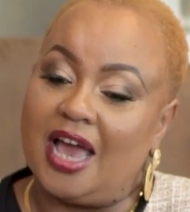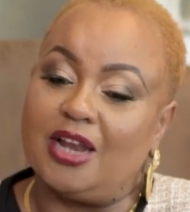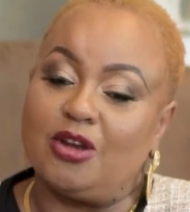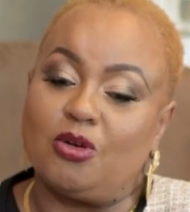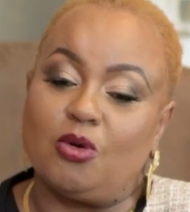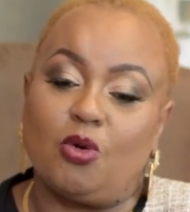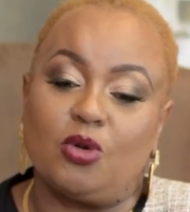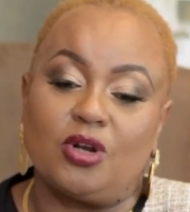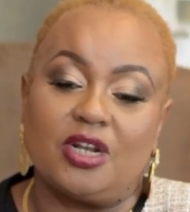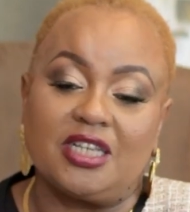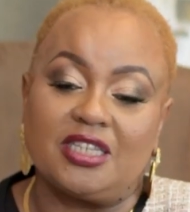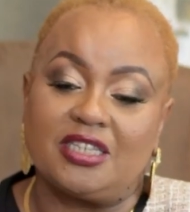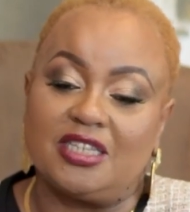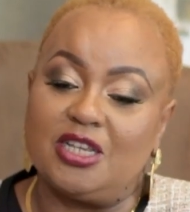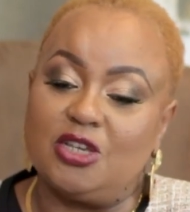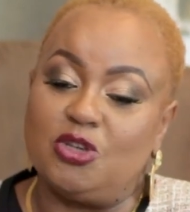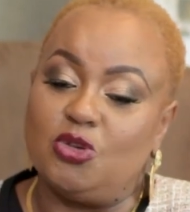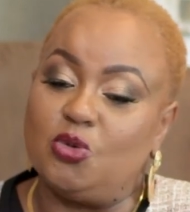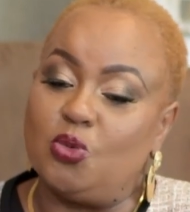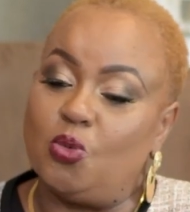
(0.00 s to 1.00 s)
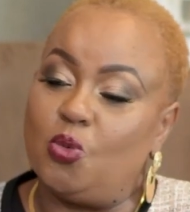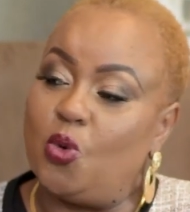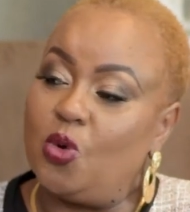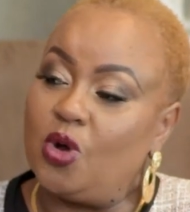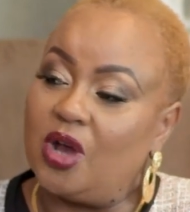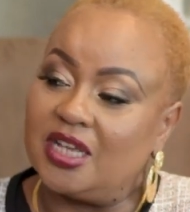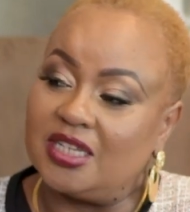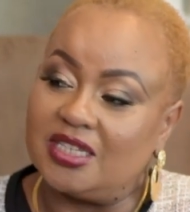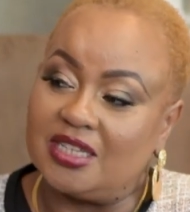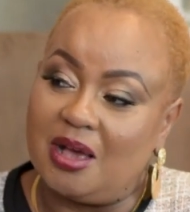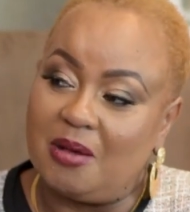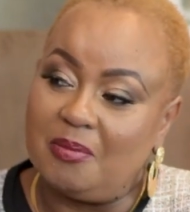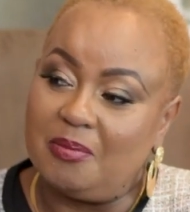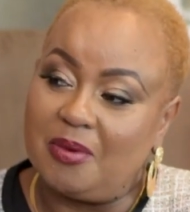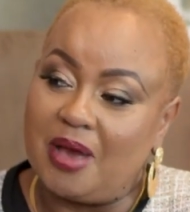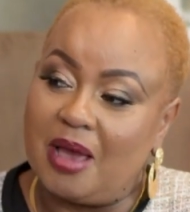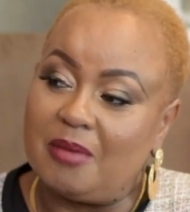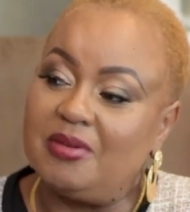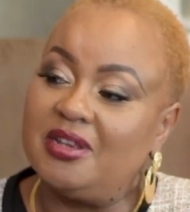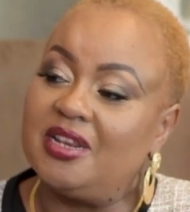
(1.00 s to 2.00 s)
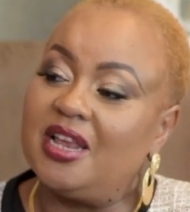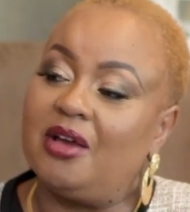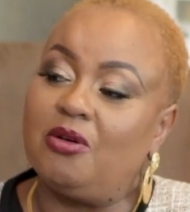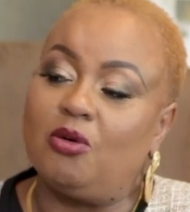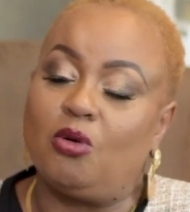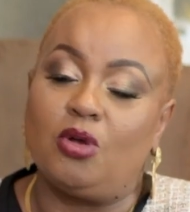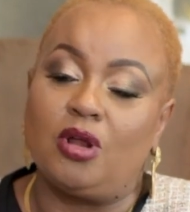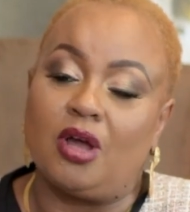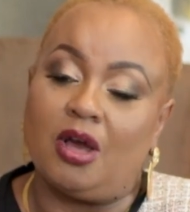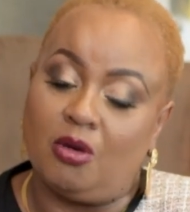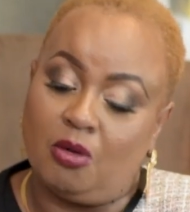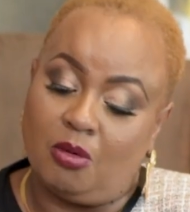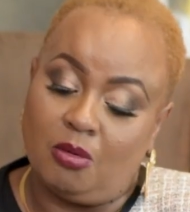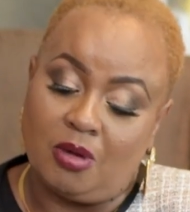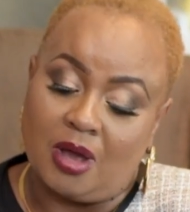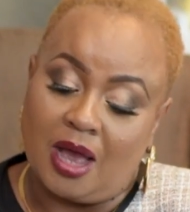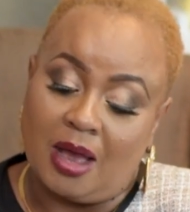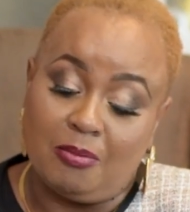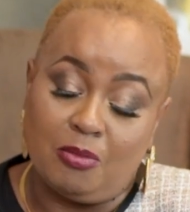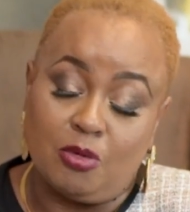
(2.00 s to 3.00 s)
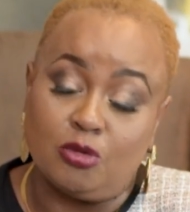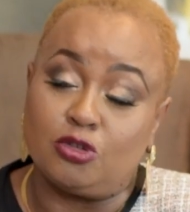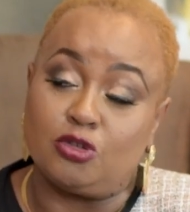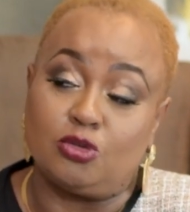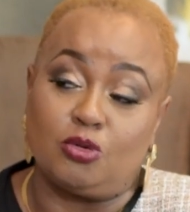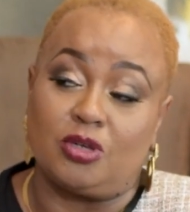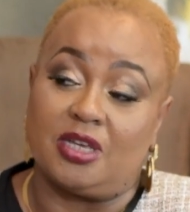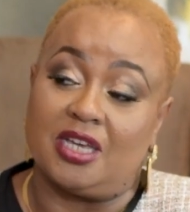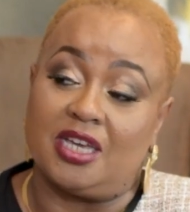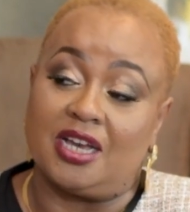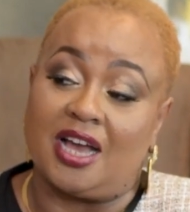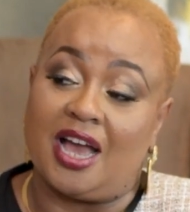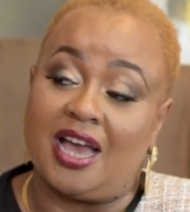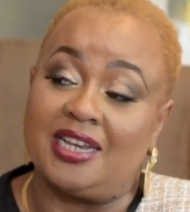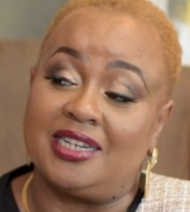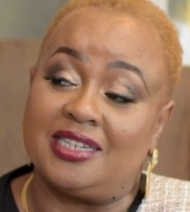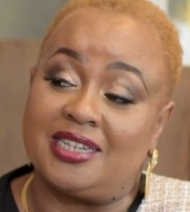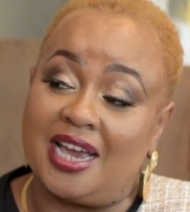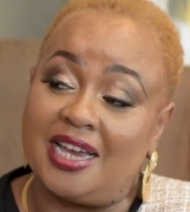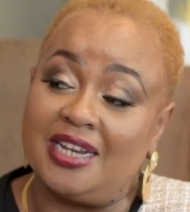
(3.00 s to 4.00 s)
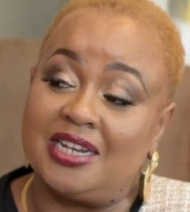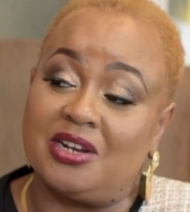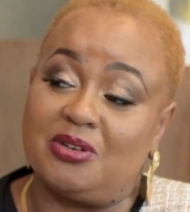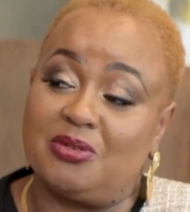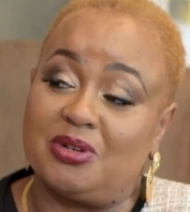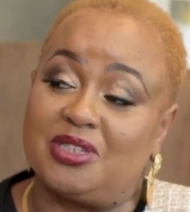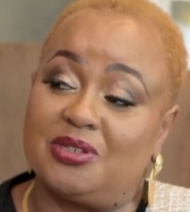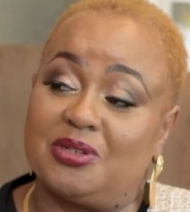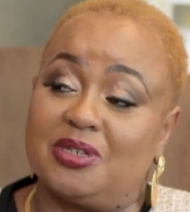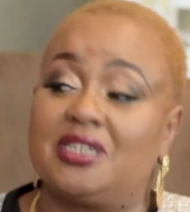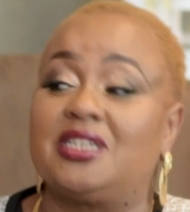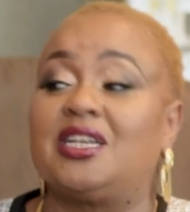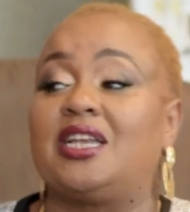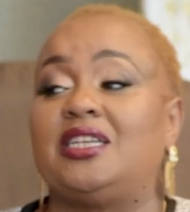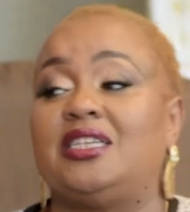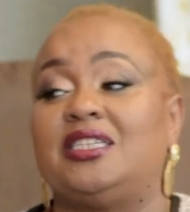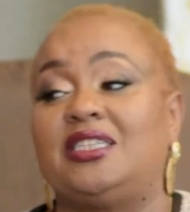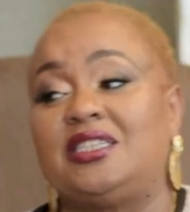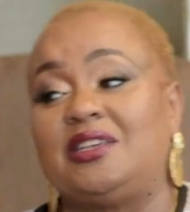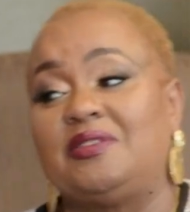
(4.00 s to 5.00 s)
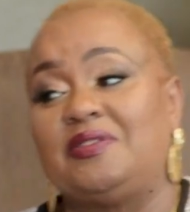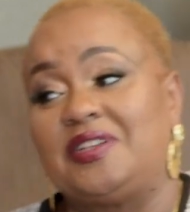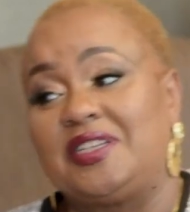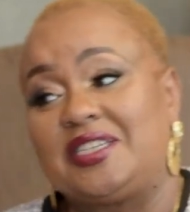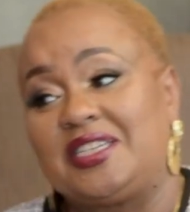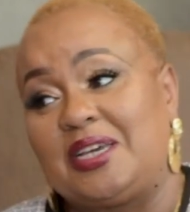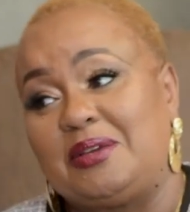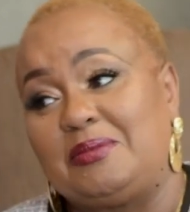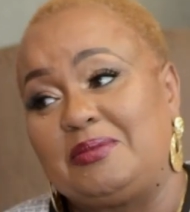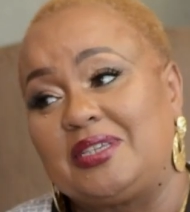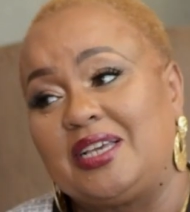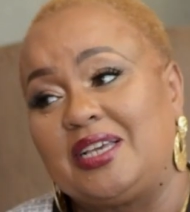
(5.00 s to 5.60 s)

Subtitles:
And honestly, you woke us up. I mean, I'm not joking. I died and resurrected at least 7 times.